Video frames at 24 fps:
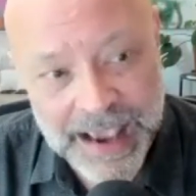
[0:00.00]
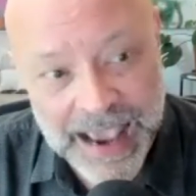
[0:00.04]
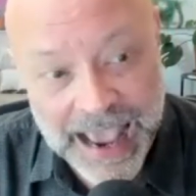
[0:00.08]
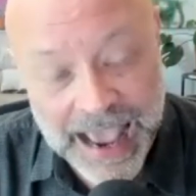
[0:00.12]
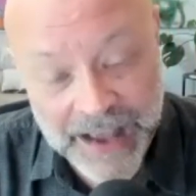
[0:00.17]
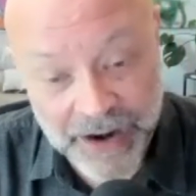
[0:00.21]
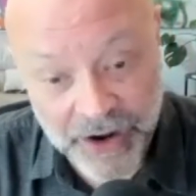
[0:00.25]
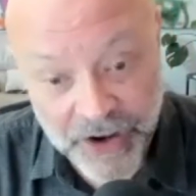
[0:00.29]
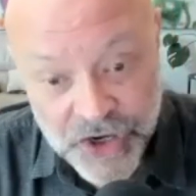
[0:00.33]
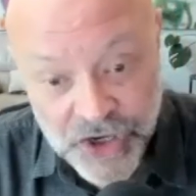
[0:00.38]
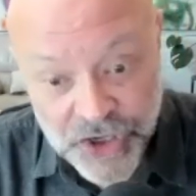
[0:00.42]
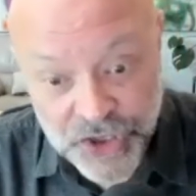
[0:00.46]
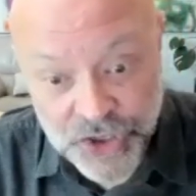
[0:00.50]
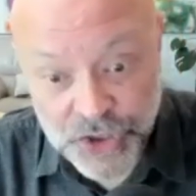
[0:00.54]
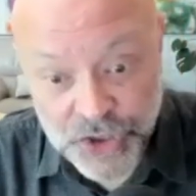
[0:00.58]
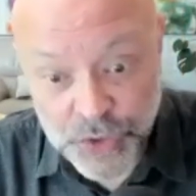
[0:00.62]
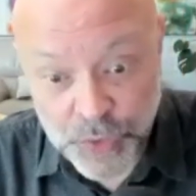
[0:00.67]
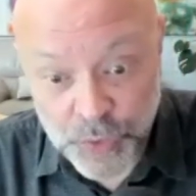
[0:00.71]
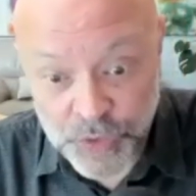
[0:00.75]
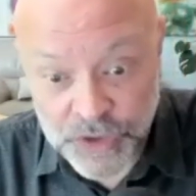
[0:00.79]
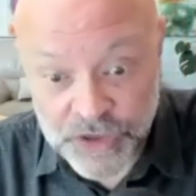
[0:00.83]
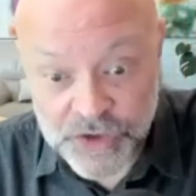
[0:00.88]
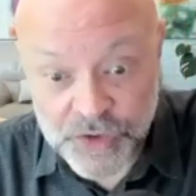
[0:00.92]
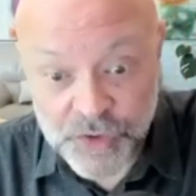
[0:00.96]
And I just
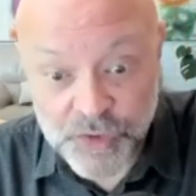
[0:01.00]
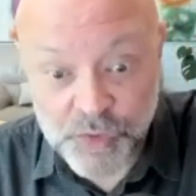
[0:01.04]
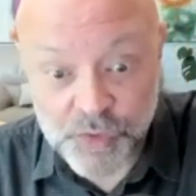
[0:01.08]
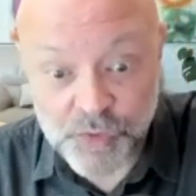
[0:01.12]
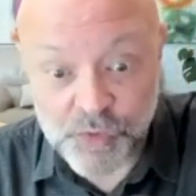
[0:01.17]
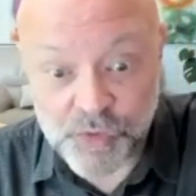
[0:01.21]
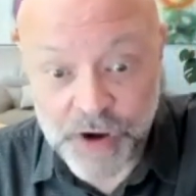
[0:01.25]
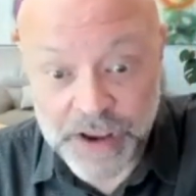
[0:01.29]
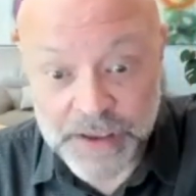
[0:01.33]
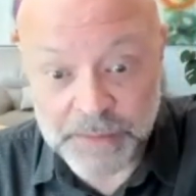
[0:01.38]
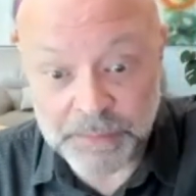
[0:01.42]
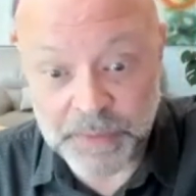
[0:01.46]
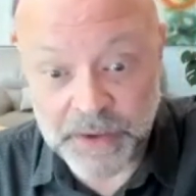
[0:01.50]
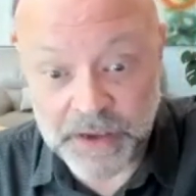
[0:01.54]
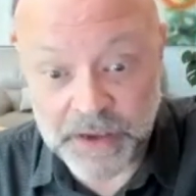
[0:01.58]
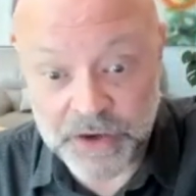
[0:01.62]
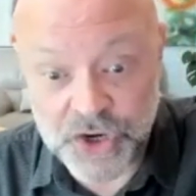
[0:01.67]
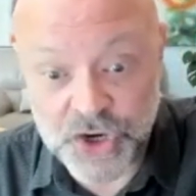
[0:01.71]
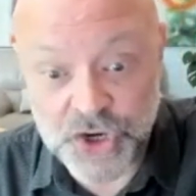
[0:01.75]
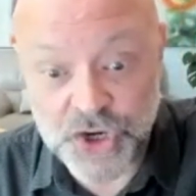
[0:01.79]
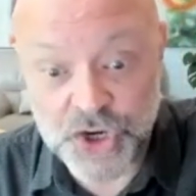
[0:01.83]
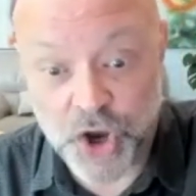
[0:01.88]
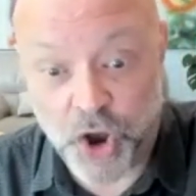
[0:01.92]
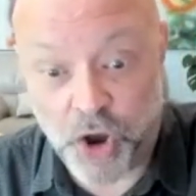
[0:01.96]
saw this great big
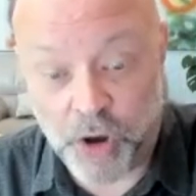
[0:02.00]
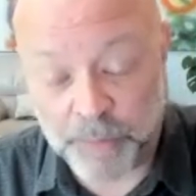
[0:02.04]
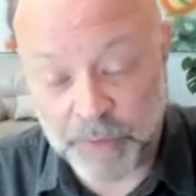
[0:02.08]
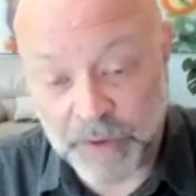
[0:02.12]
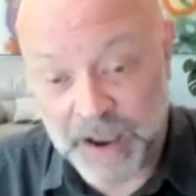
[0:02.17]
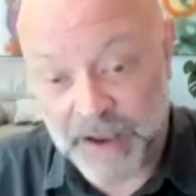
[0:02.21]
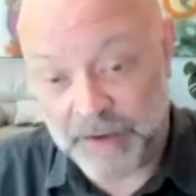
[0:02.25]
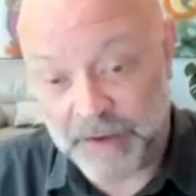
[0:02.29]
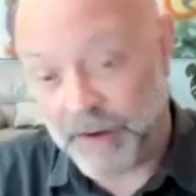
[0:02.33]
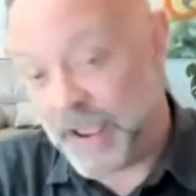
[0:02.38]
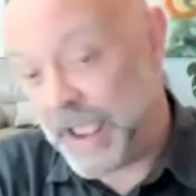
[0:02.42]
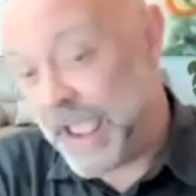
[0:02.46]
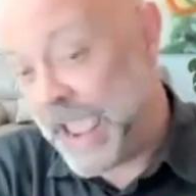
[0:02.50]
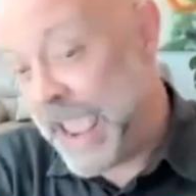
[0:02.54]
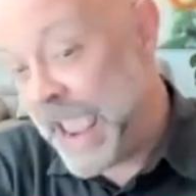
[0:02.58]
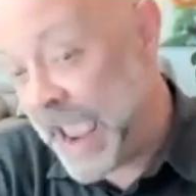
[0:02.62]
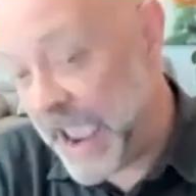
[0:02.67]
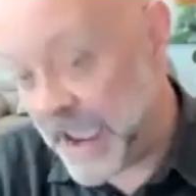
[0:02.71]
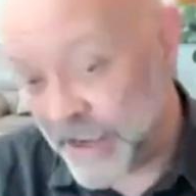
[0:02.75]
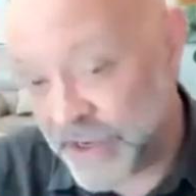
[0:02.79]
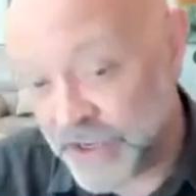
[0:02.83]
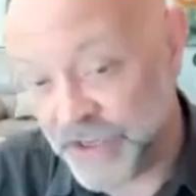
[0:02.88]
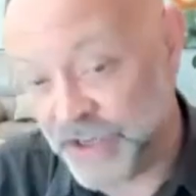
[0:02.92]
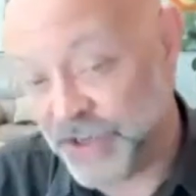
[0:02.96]
shop and
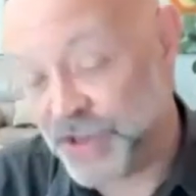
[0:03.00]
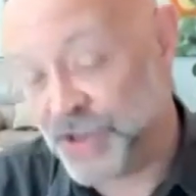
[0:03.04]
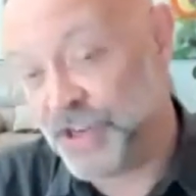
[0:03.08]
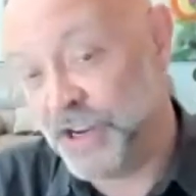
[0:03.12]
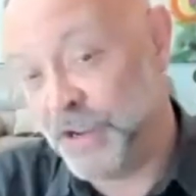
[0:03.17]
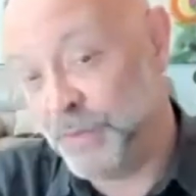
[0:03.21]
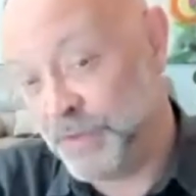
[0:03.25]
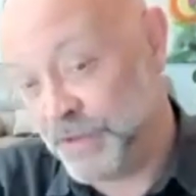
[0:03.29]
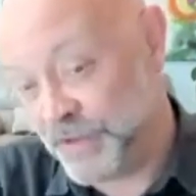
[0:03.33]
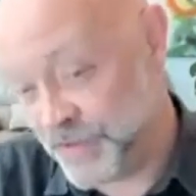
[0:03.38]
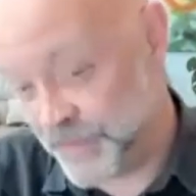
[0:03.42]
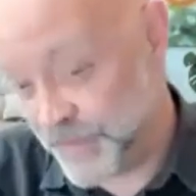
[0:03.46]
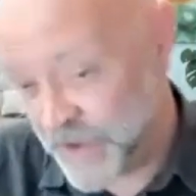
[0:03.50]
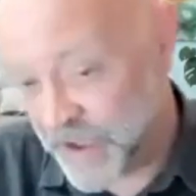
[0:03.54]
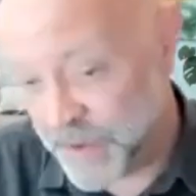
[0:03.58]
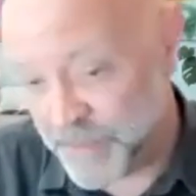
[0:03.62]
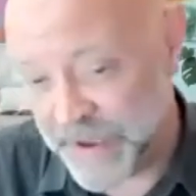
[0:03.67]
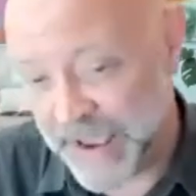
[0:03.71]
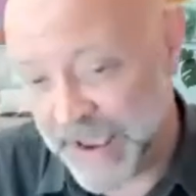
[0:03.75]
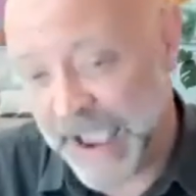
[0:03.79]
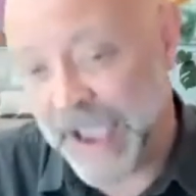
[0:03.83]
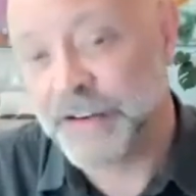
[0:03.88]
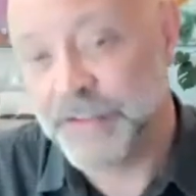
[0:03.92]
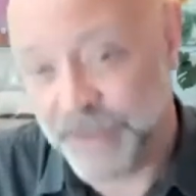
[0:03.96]
air conditioning was
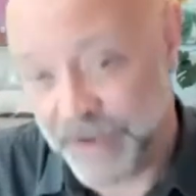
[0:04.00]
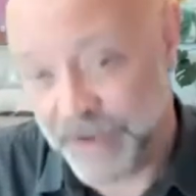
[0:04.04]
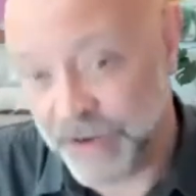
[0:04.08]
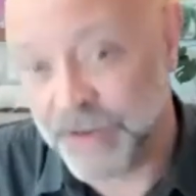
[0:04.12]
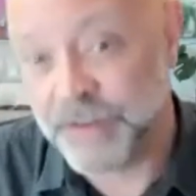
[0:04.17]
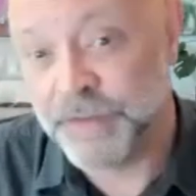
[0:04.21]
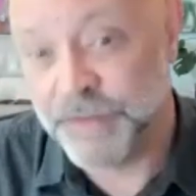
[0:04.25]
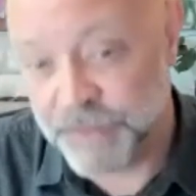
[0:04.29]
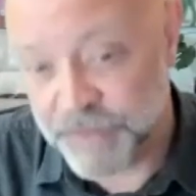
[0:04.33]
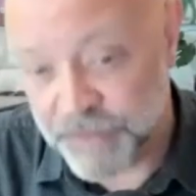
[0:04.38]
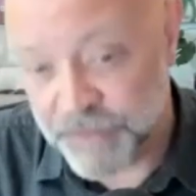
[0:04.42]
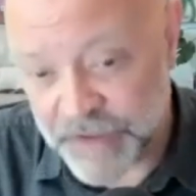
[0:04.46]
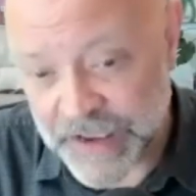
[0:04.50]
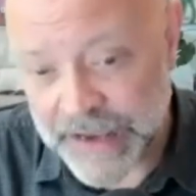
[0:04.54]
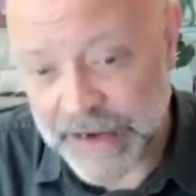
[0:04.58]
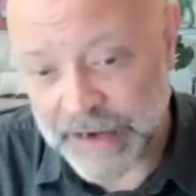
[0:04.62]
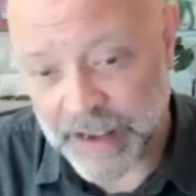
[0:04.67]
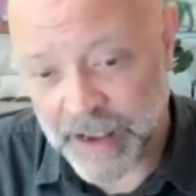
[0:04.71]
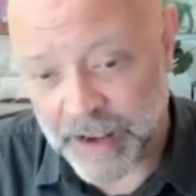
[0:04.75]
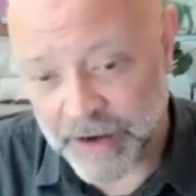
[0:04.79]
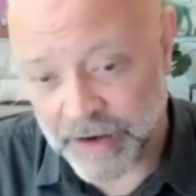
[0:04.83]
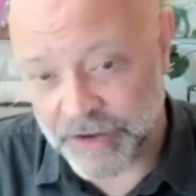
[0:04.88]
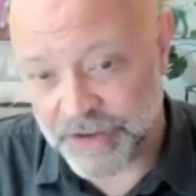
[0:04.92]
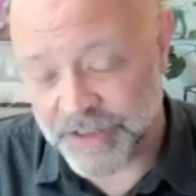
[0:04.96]
coming out of it. I could feel
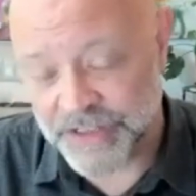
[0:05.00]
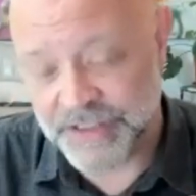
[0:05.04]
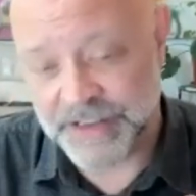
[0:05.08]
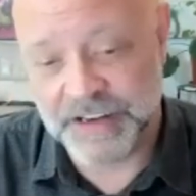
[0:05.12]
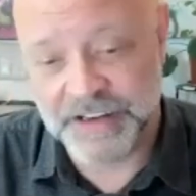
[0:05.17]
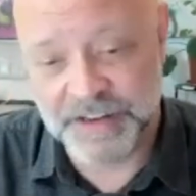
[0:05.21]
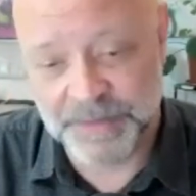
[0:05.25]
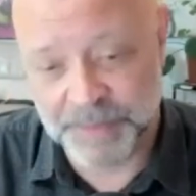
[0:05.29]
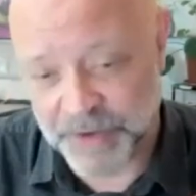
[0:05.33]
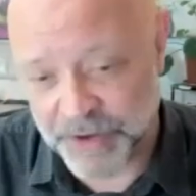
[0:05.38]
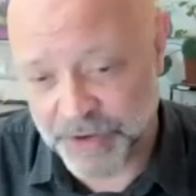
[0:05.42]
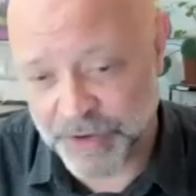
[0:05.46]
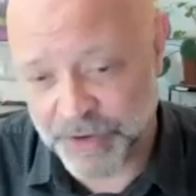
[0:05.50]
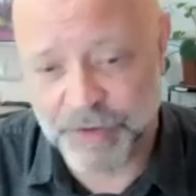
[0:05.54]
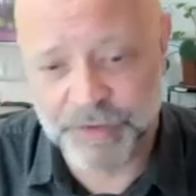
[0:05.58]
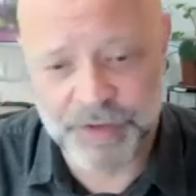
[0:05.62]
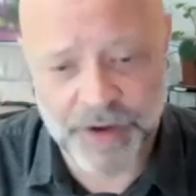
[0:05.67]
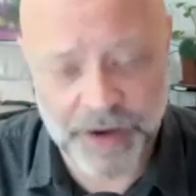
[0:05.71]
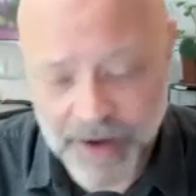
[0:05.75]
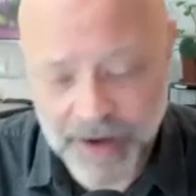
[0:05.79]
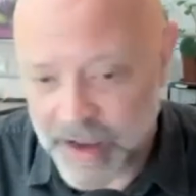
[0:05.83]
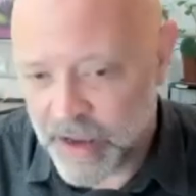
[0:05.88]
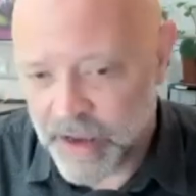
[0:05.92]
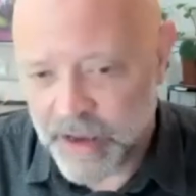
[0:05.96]
it. And I just said to my
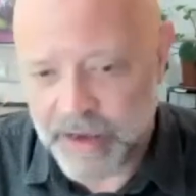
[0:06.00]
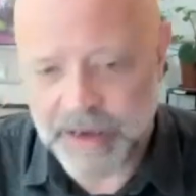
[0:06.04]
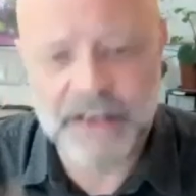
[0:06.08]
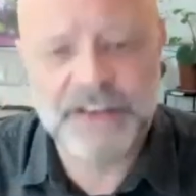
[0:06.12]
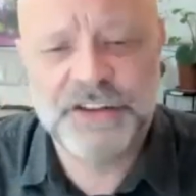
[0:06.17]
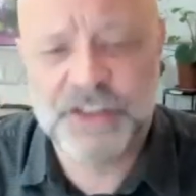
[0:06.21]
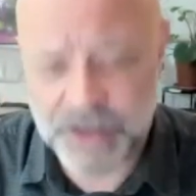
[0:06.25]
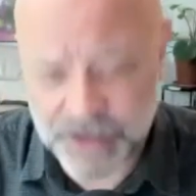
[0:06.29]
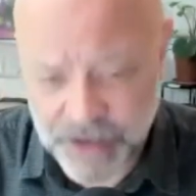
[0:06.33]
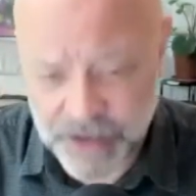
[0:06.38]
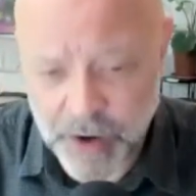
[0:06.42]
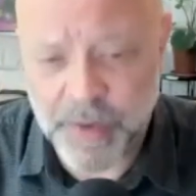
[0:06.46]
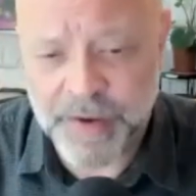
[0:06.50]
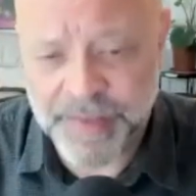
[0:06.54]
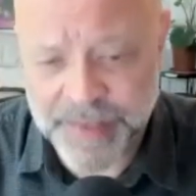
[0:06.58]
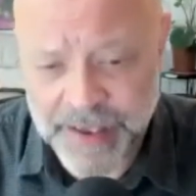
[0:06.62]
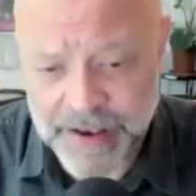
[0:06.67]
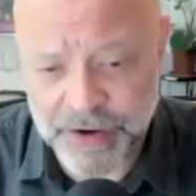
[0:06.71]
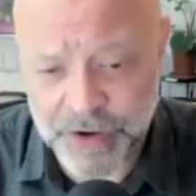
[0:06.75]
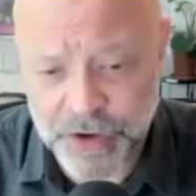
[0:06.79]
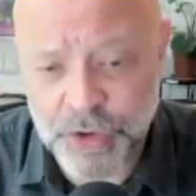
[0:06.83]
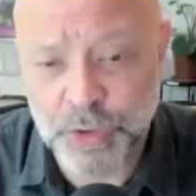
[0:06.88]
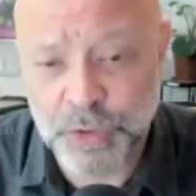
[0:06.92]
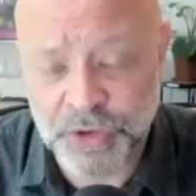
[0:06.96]
girlfriend, let's just go in there
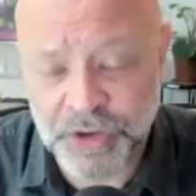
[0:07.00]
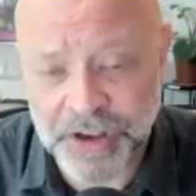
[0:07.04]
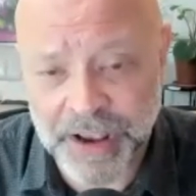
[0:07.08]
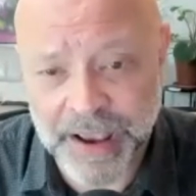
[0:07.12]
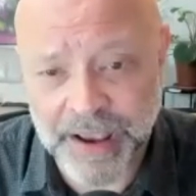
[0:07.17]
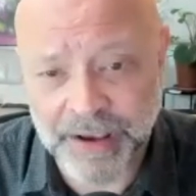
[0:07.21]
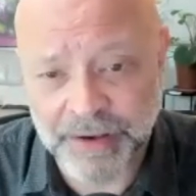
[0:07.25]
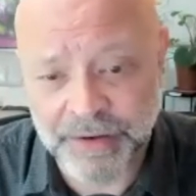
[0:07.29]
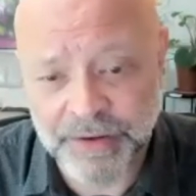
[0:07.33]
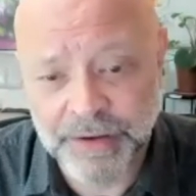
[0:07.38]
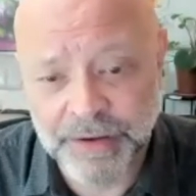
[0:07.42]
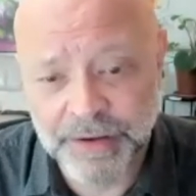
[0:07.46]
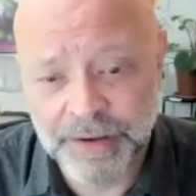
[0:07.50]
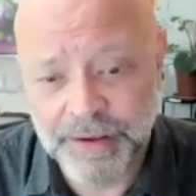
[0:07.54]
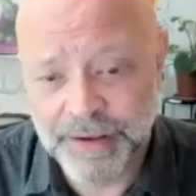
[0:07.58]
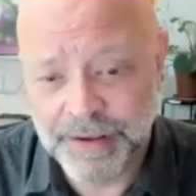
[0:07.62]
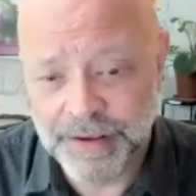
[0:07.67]
to cool down.